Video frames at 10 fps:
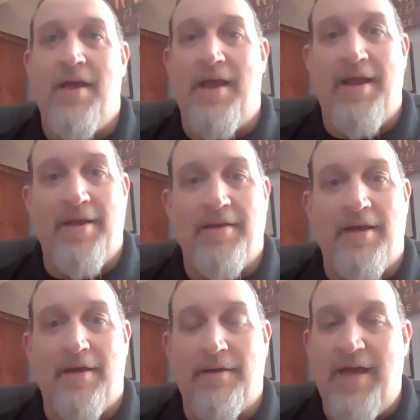and
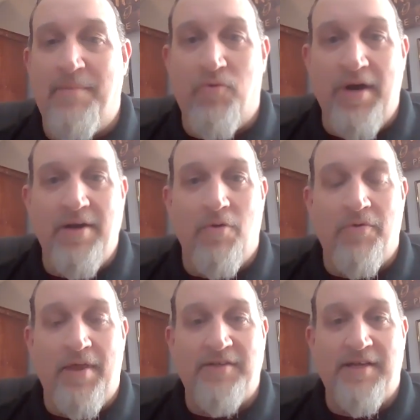keep reading, go to
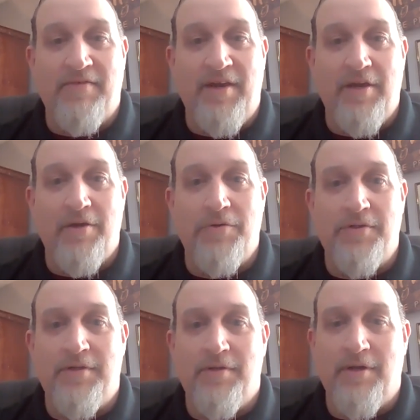the next set of videos,